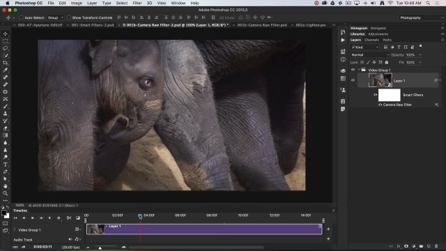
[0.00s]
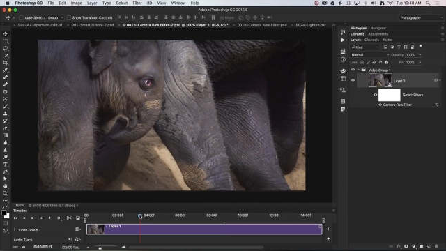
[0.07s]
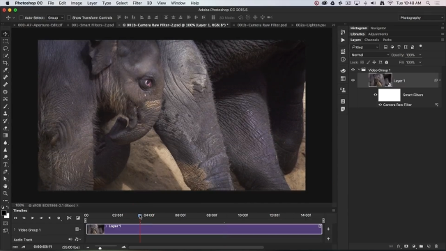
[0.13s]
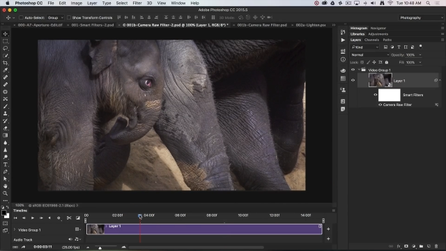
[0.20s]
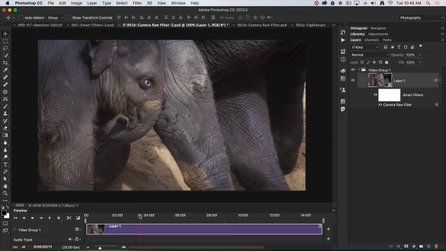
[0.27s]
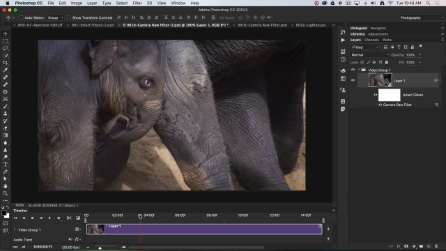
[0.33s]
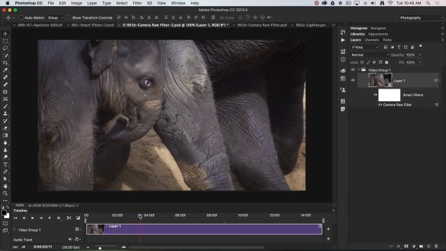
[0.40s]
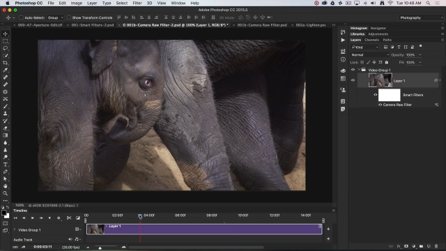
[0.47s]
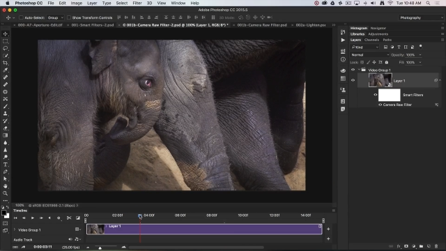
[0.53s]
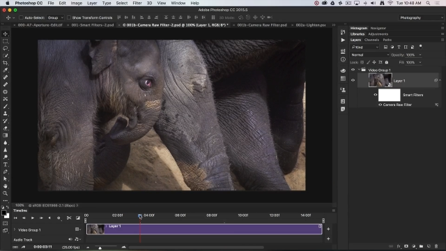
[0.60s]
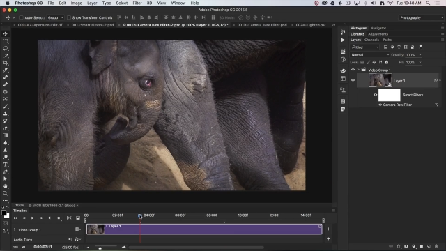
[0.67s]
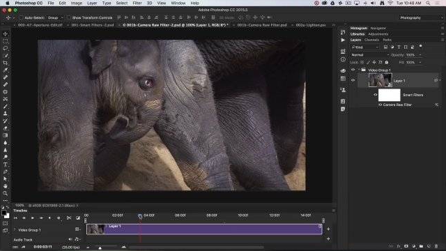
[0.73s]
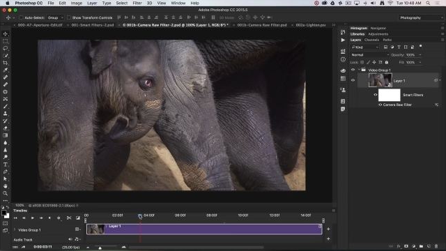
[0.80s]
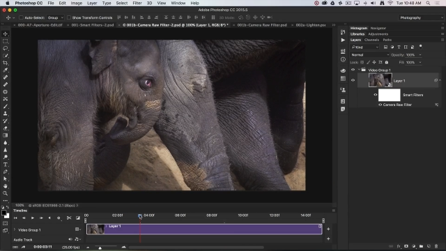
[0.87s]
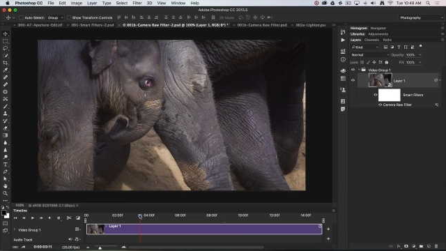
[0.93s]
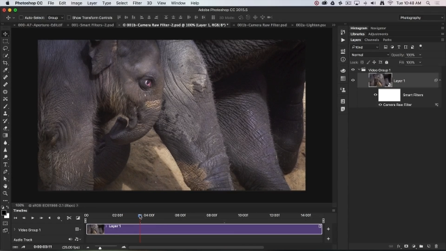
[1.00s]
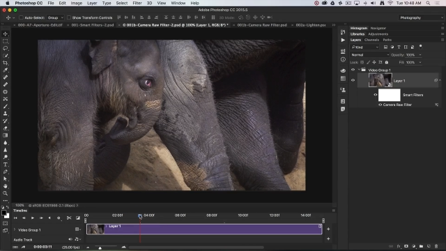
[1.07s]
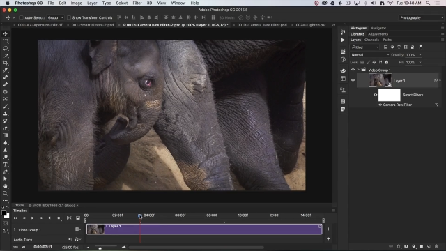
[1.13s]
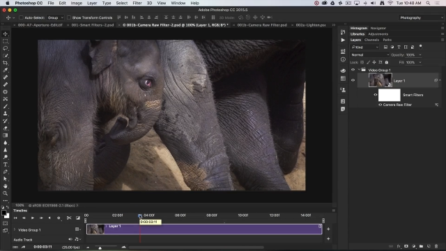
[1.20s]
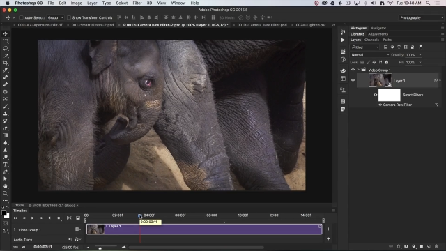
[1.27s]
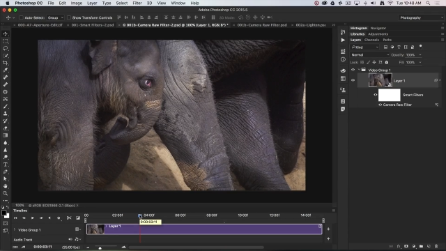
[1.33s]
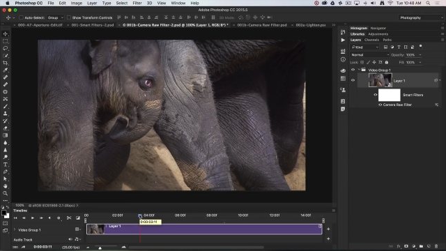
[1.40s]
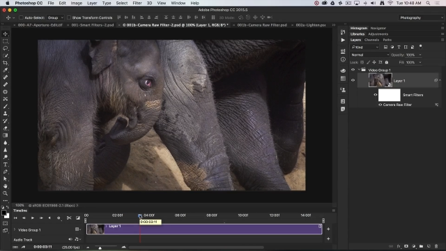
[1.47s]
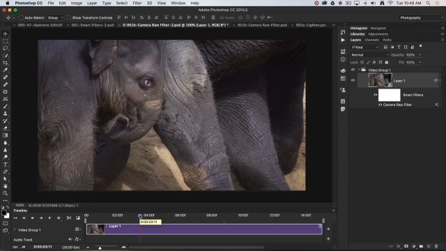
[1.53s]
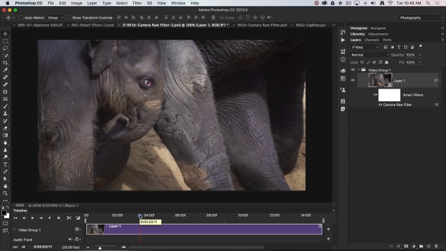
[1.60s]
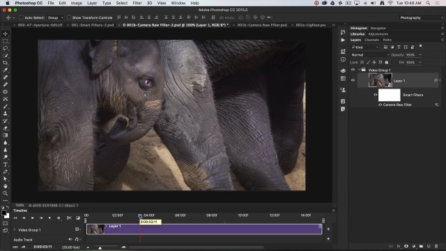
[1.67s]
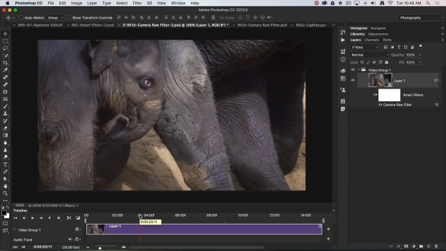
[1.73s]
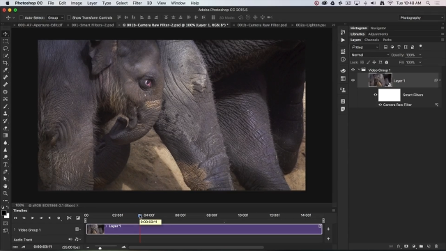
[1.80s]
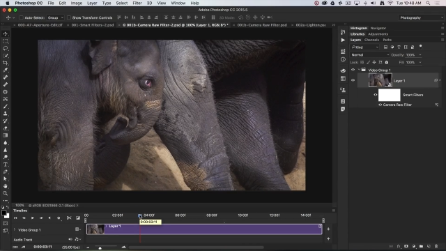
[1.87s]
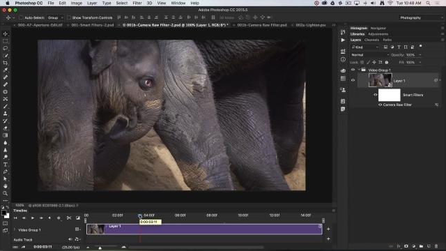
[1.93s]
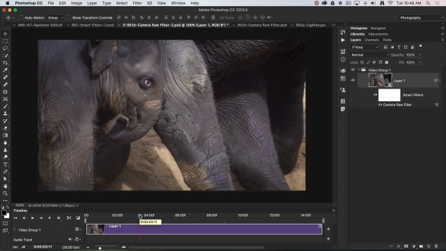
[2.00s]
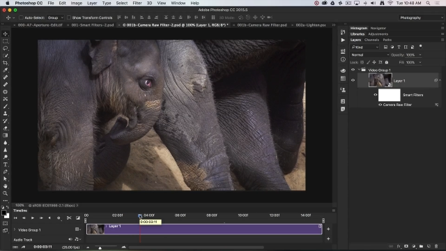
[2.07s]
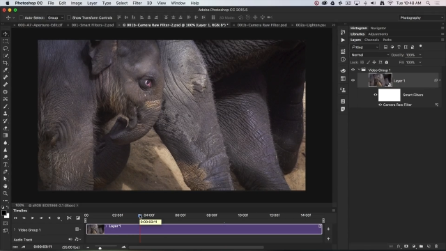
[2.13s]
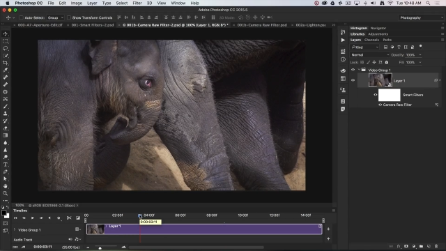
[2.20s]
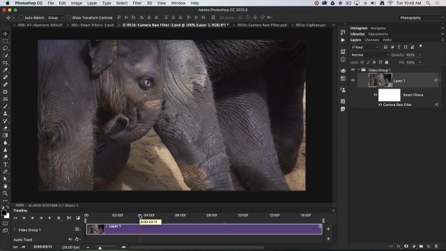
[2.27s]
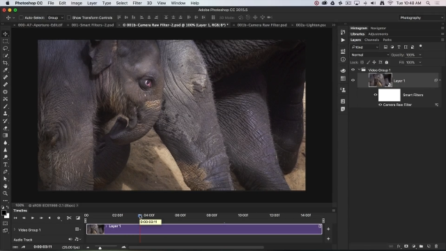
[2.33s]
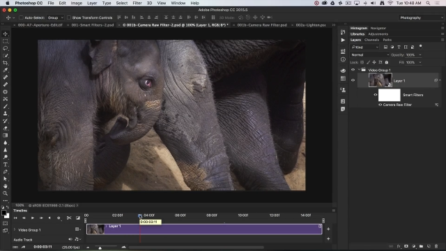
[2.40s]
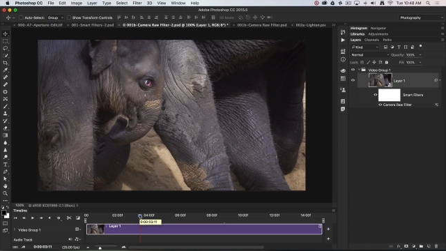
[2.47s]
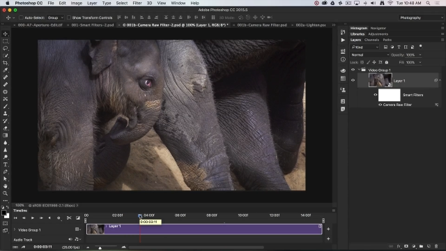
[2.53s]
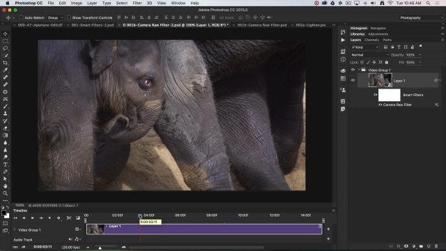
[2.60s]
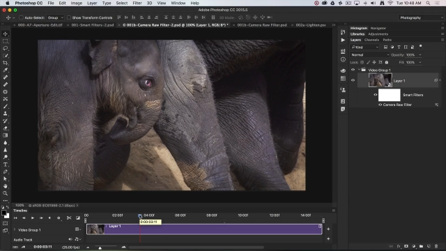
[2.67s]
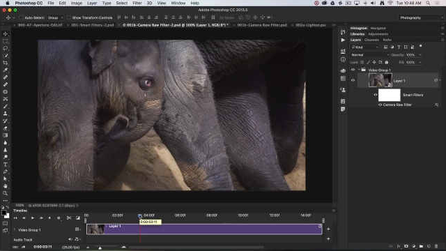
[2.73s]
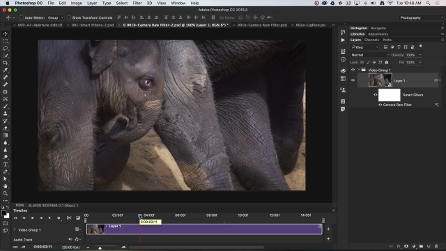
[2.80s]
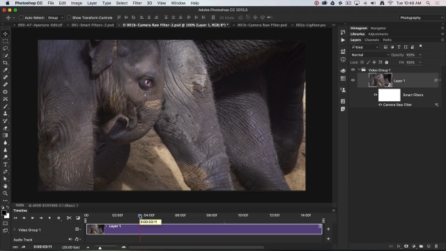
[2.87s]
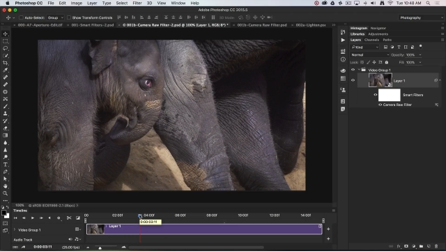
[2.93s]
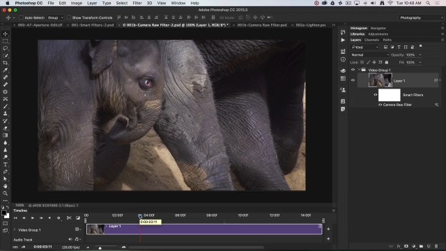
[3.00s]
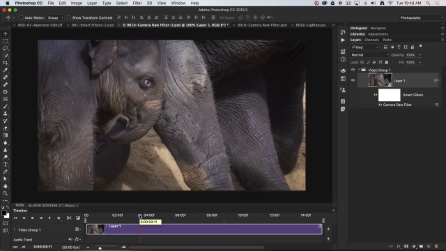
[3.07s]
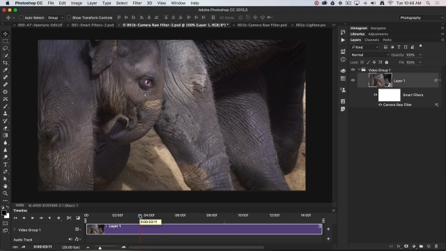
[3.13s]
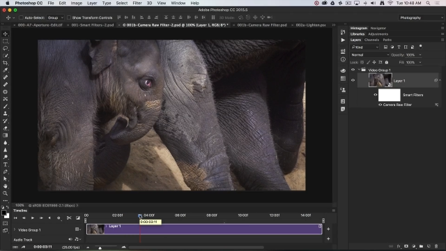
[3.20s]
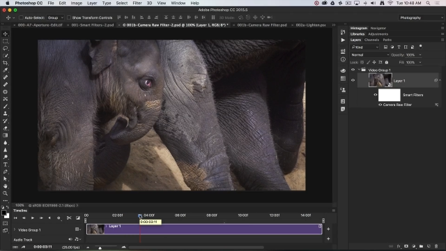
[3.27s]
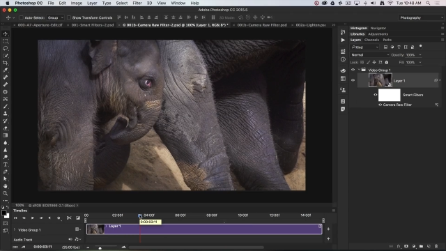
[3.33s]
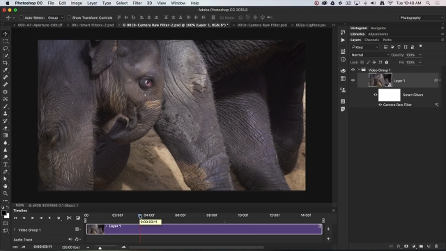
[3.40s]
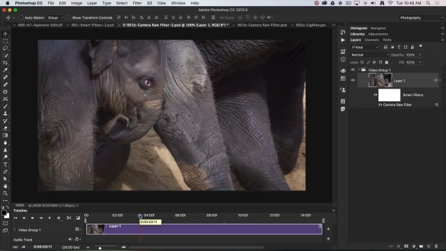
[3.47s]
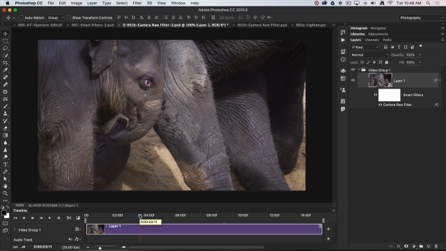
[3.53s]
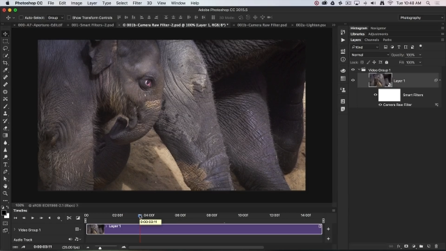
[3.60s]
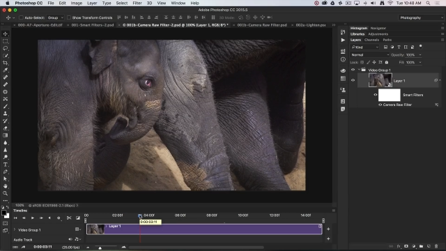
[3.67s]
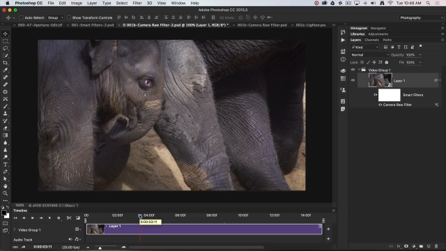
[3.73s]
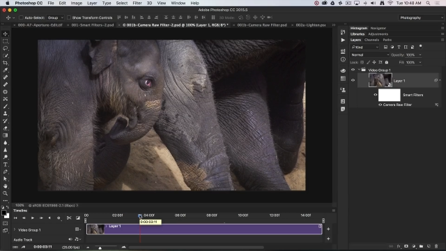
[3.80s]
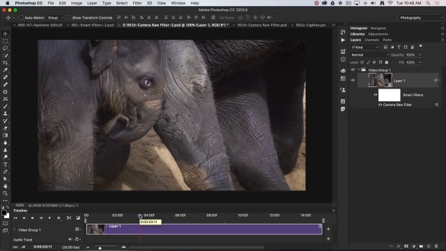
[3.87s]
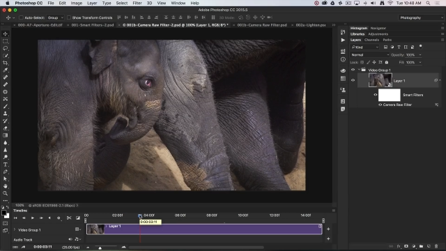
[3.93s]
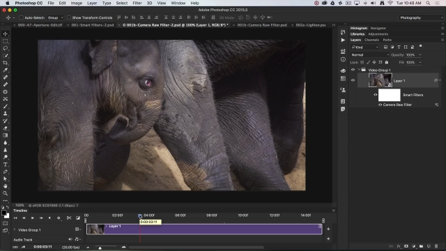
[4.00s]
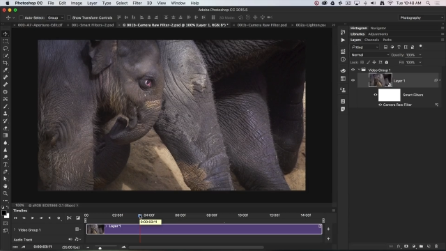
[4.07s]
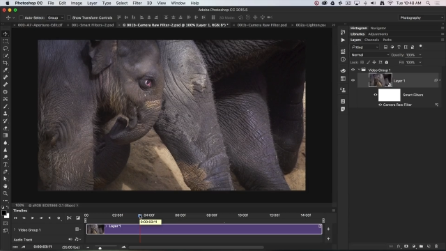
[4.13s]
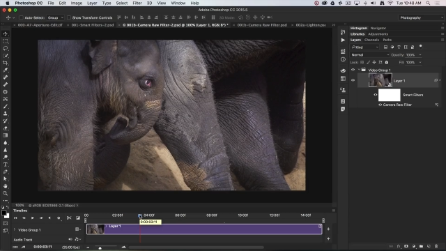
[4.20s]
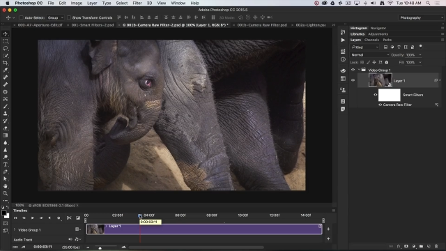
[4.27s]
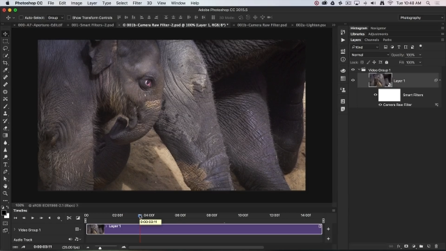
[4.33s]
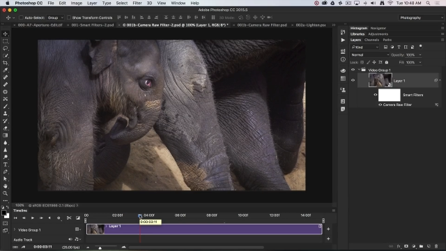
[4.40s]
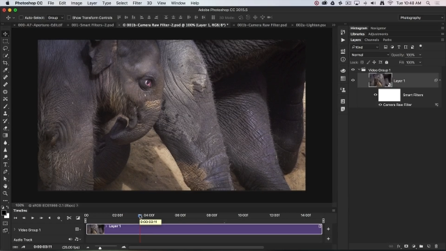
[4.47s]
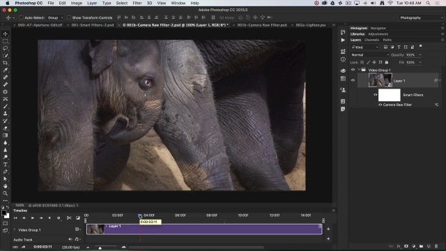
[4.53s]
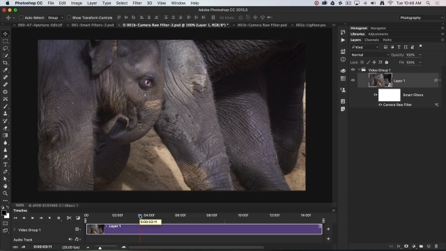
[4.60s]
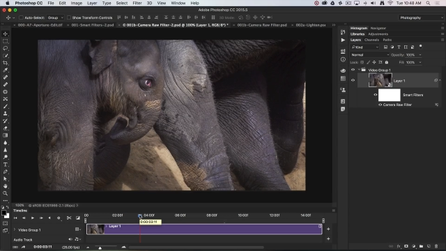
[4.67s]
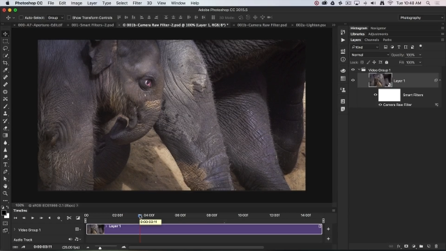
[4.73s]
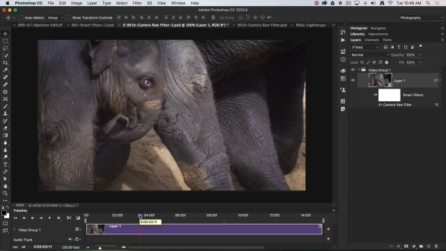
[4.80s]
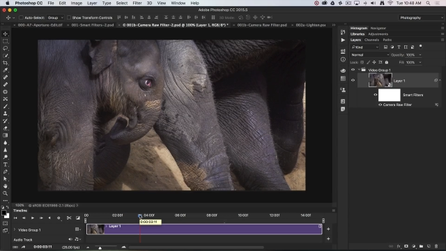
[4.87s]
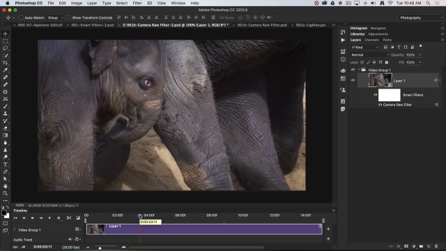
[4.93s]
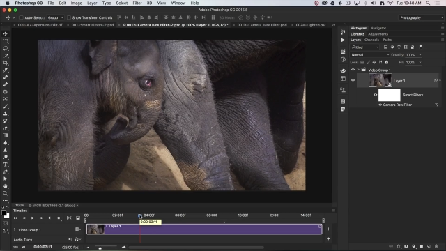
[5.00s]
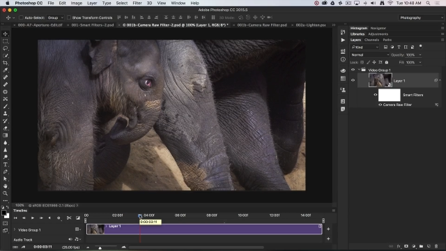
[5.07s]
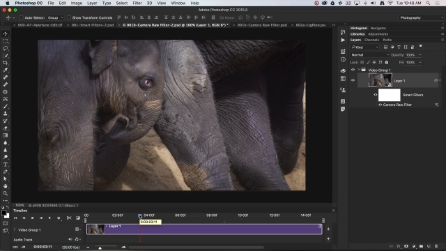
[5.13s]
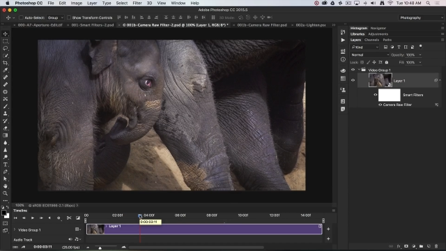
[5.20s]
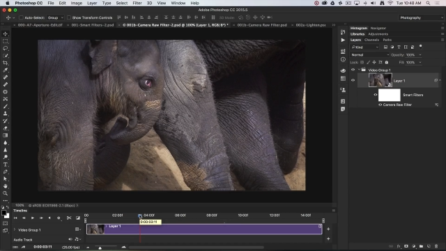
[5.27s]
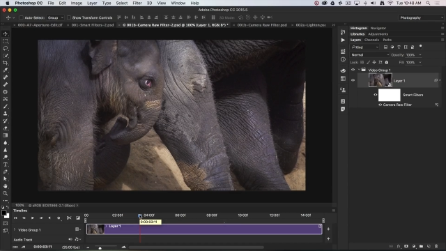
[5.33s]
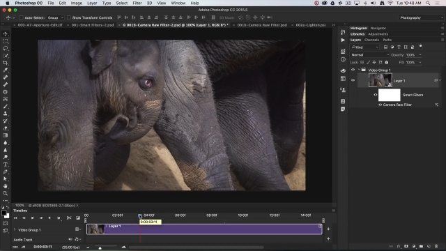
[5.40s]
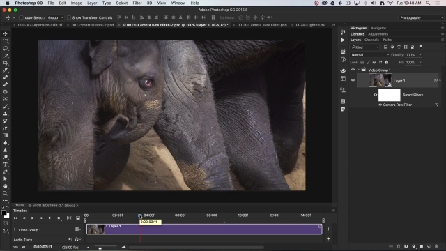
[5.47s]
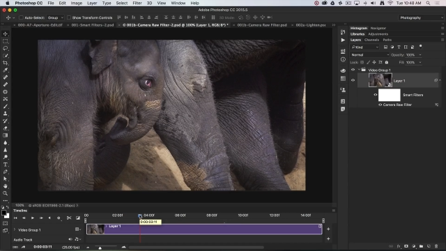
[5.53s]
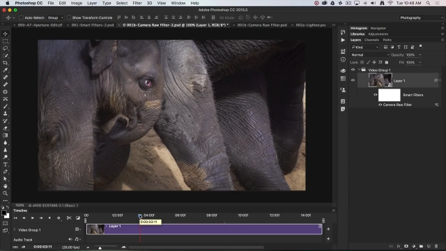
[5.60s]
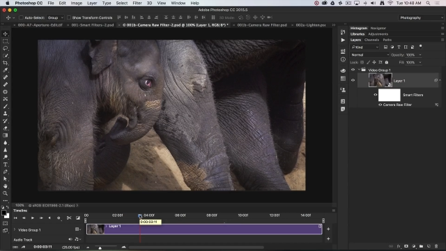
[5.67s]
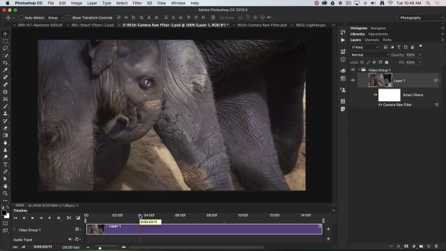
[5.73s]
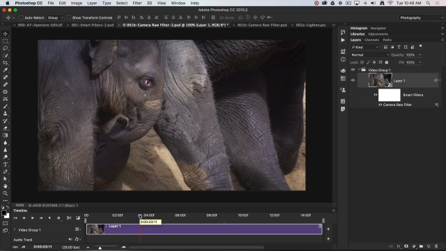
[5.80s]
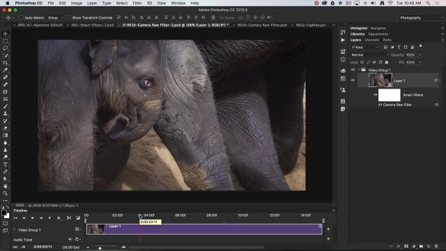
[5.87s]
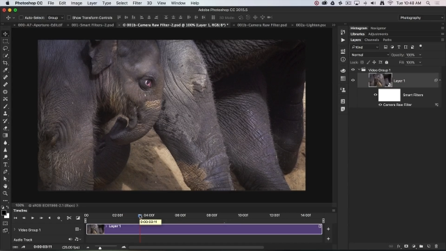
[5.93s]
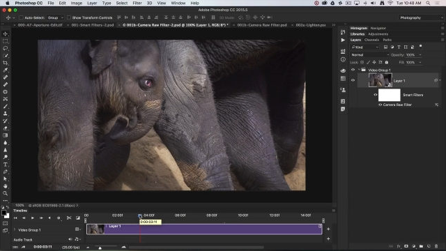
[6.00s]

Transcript: [unreadable: no face in view]